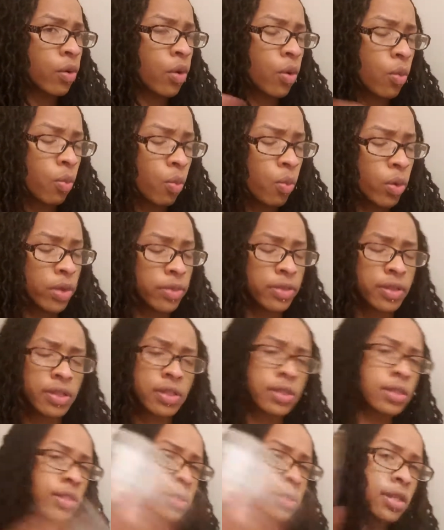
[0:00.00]
or what
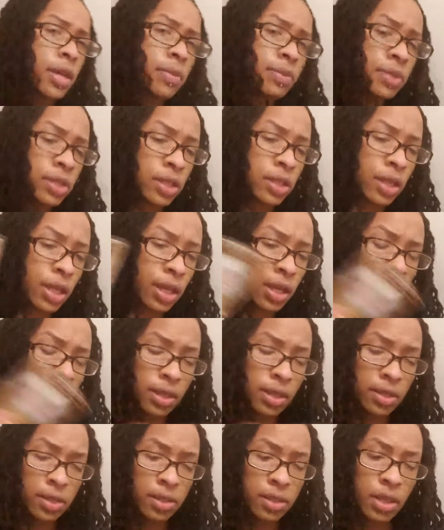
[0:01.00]
this deception is.